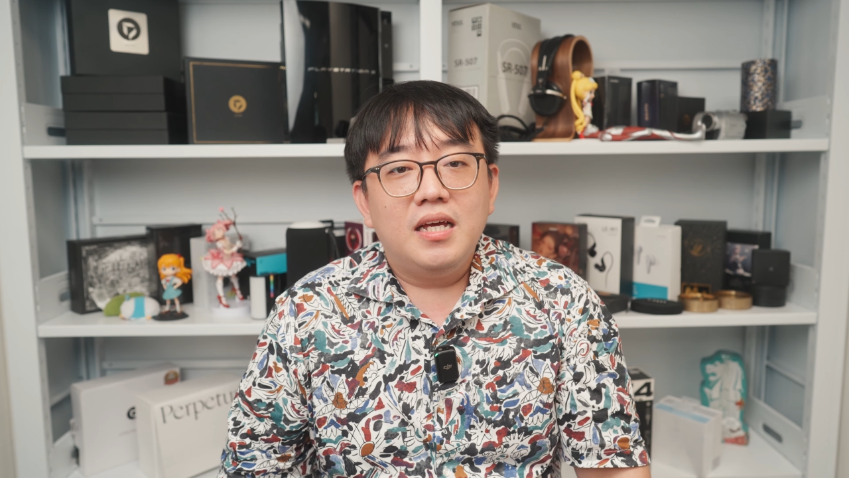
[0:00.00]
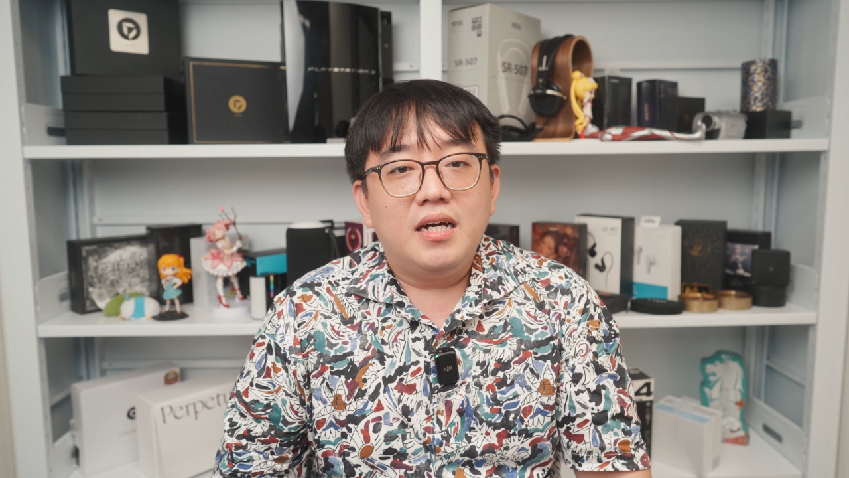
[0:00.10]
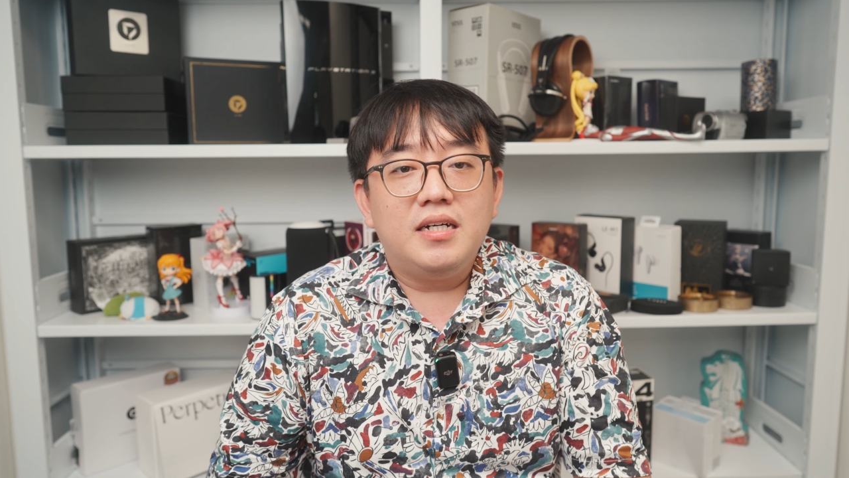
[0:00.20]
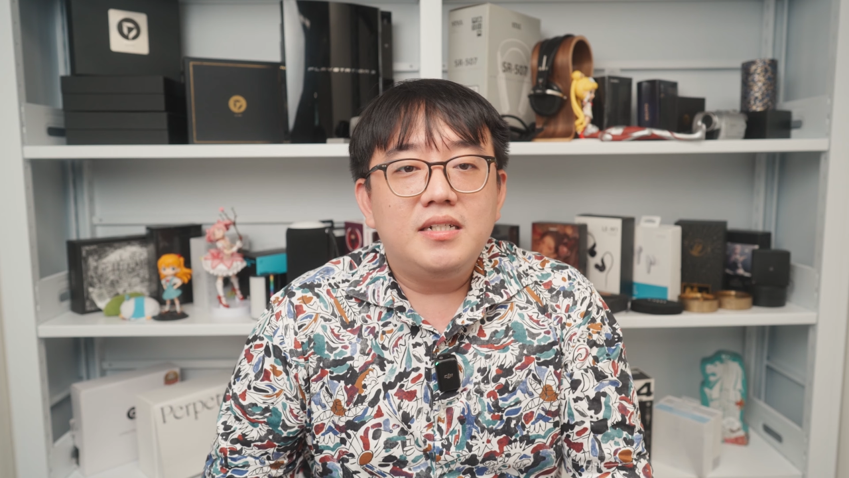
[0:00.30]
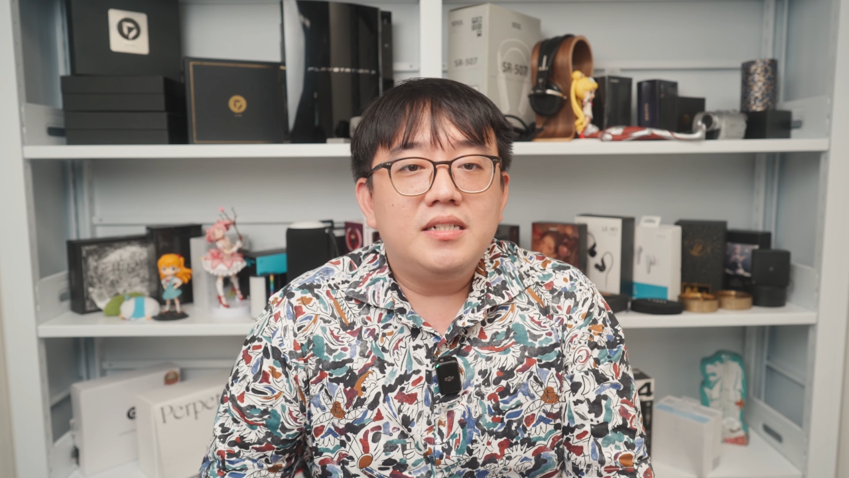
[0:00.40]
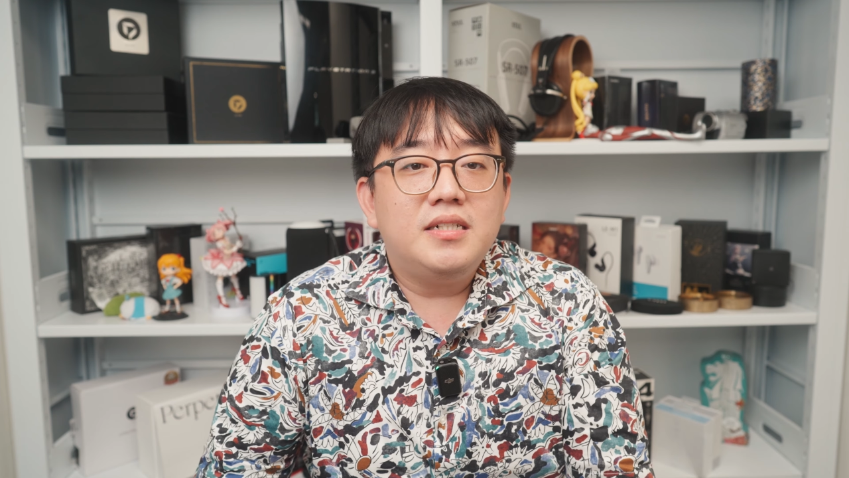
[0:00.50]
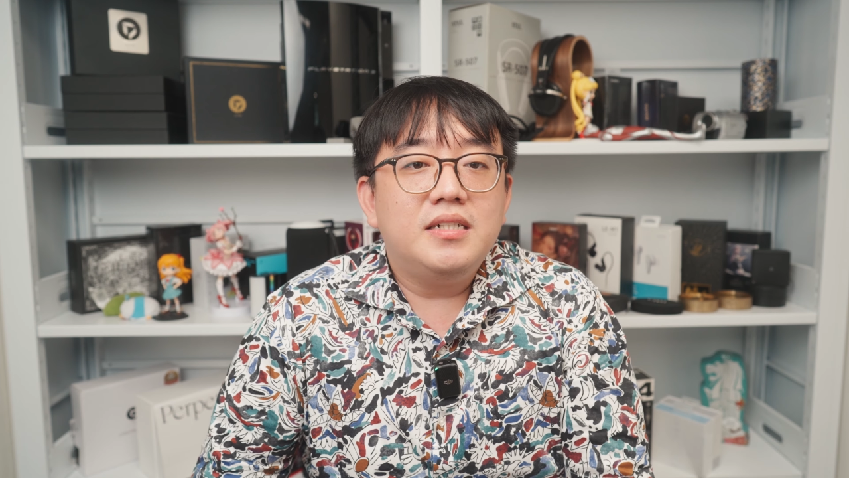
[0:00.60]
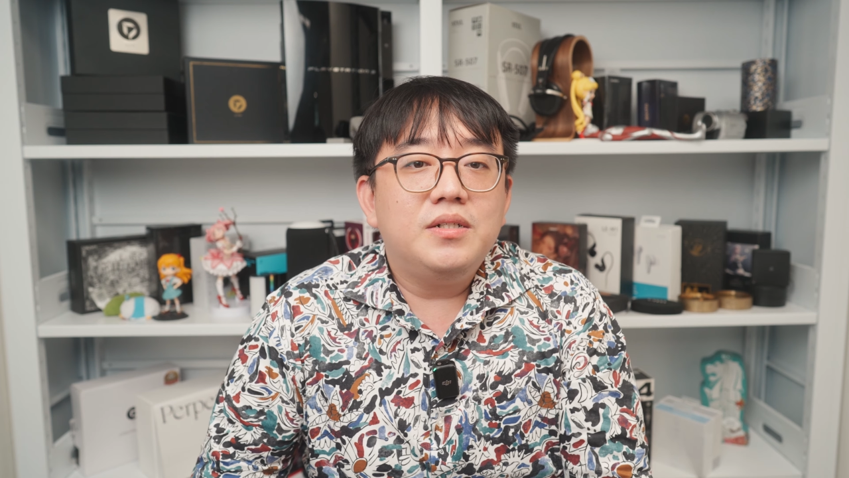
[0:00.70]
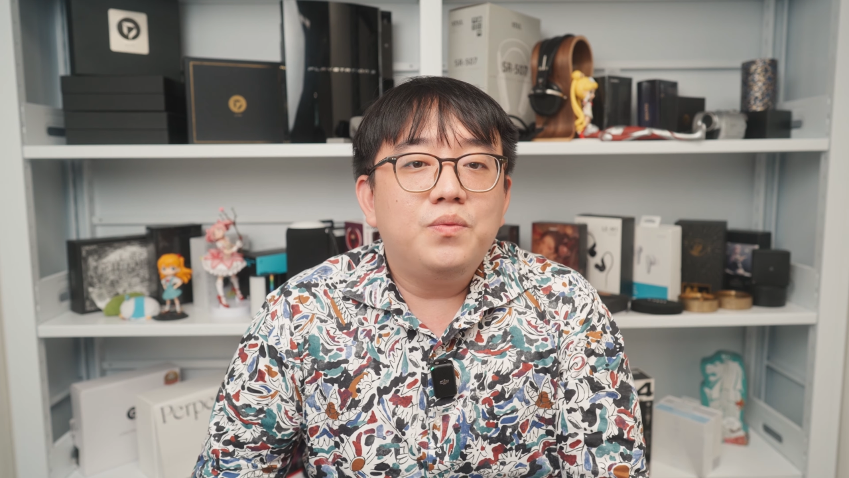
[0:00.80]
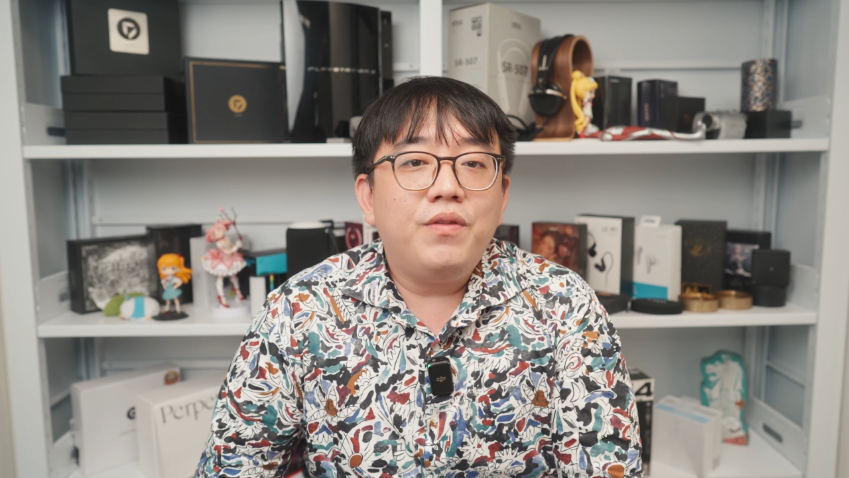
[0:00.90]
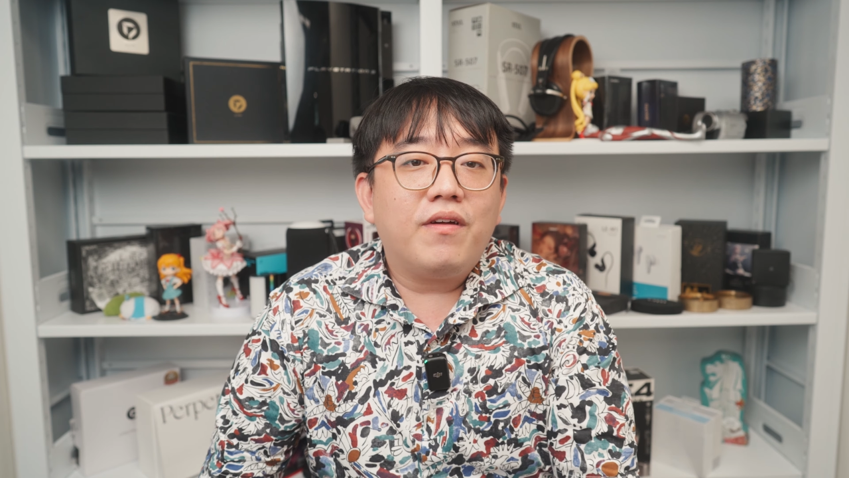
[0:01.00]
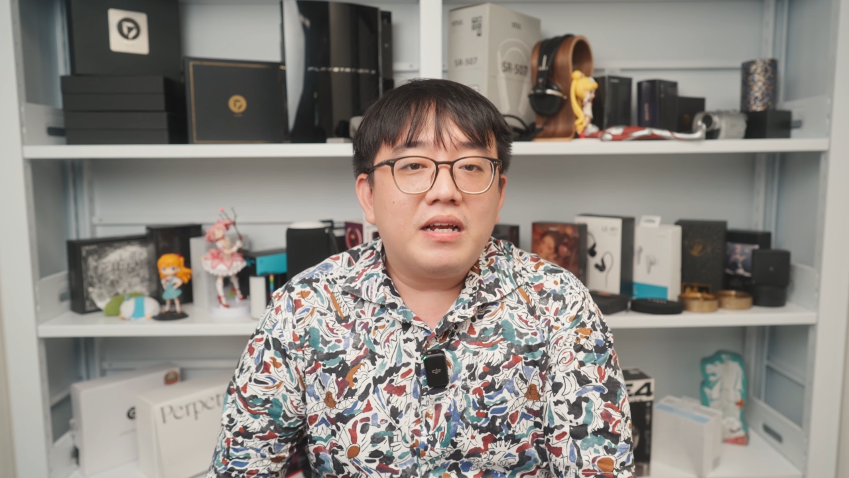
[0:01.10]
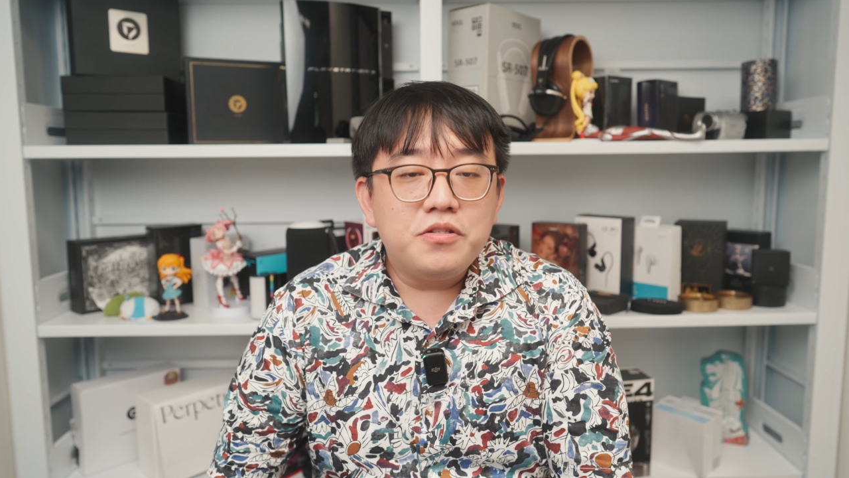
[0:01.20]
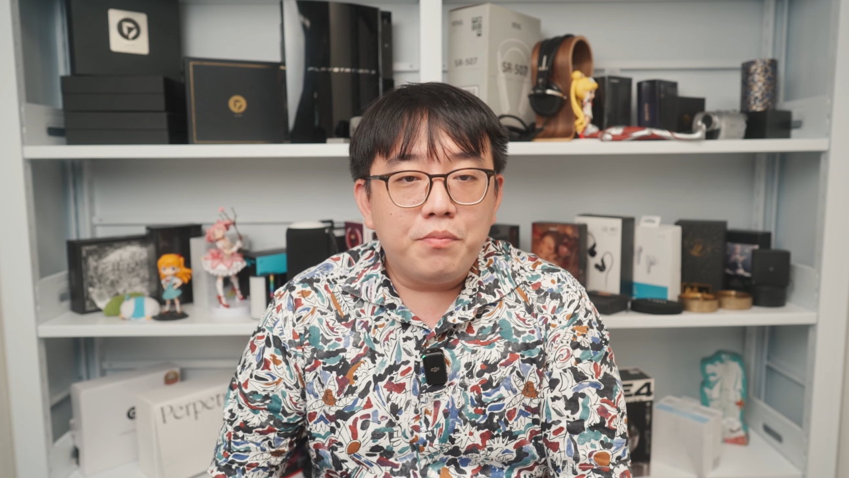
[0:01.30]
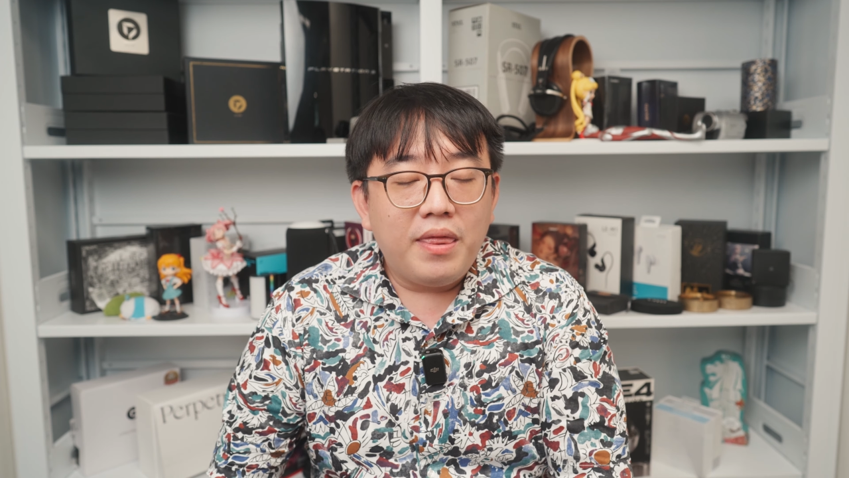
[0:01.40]
With
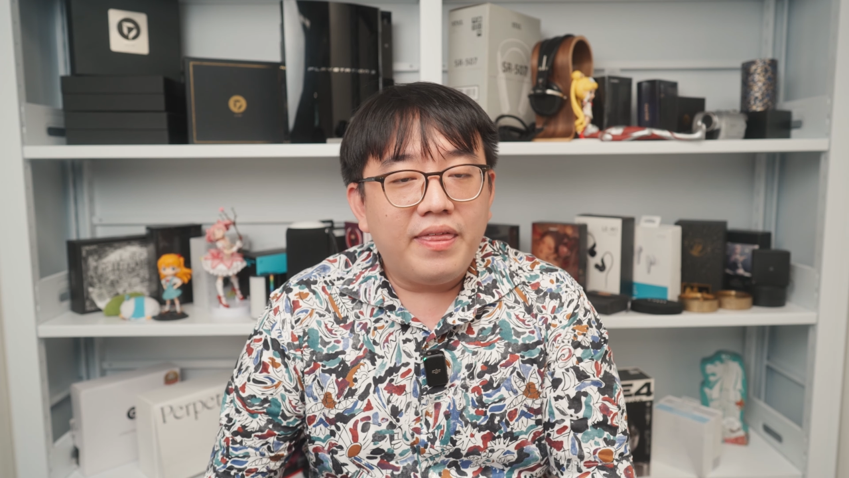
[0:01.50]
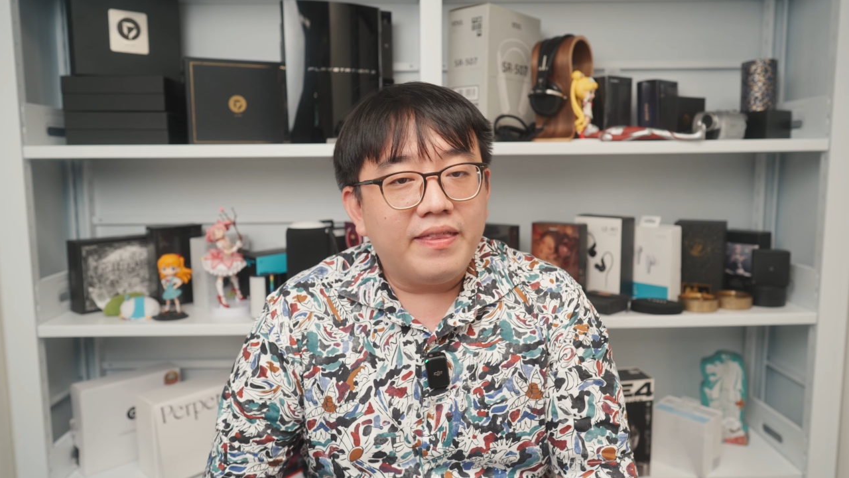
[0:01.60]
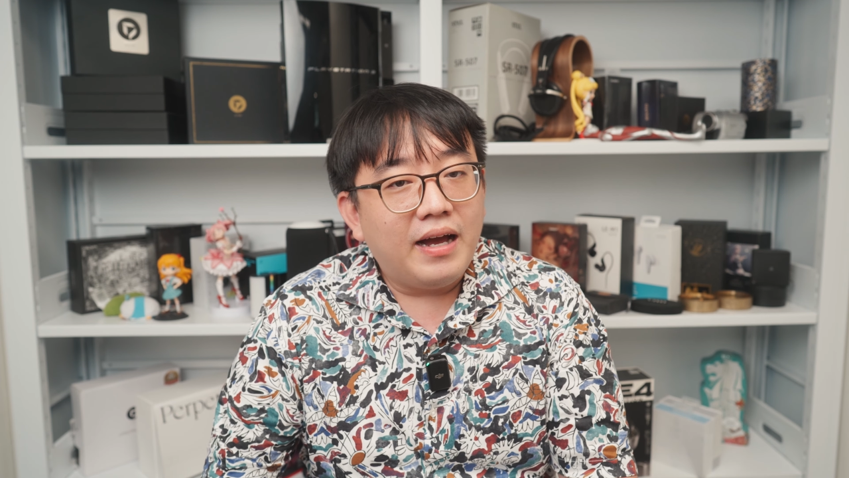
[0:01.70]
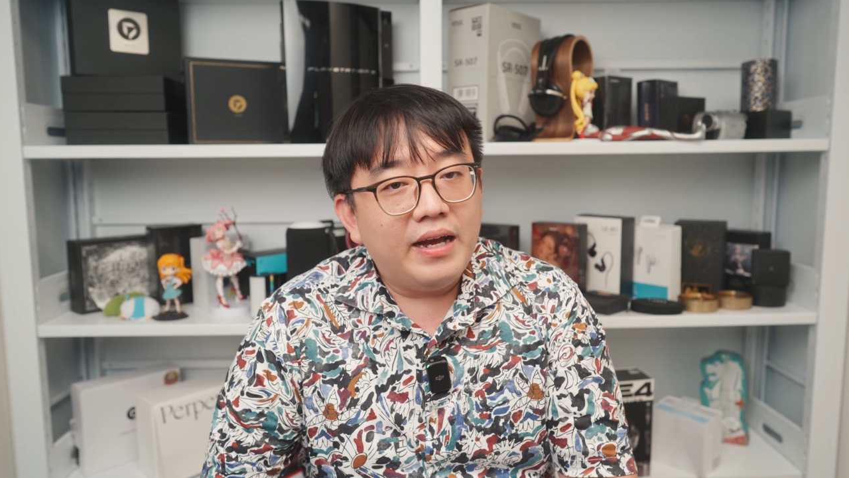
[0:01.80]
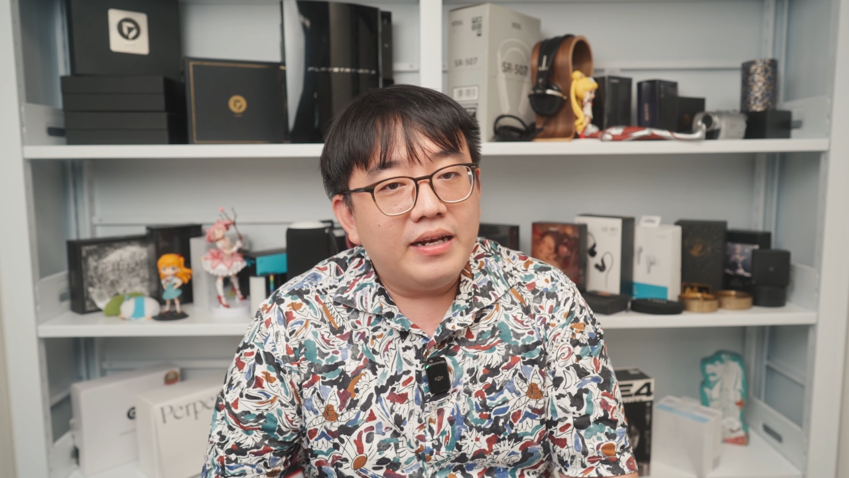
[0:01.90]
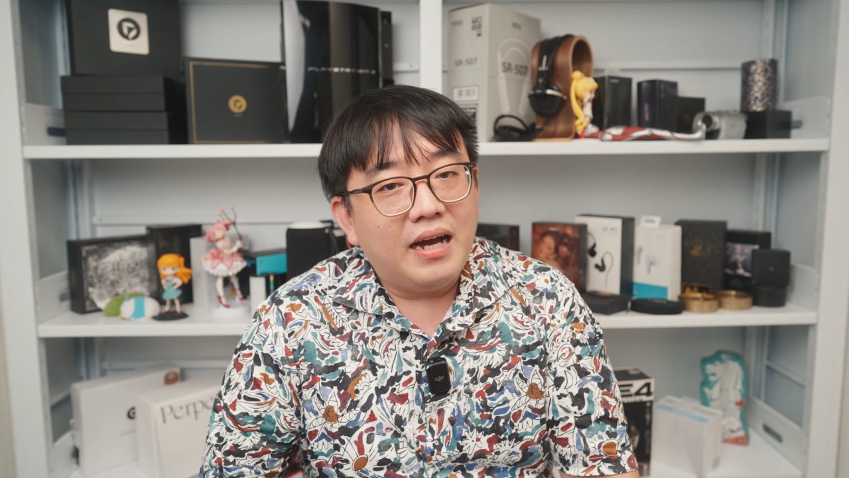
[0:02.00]
regards to width and height,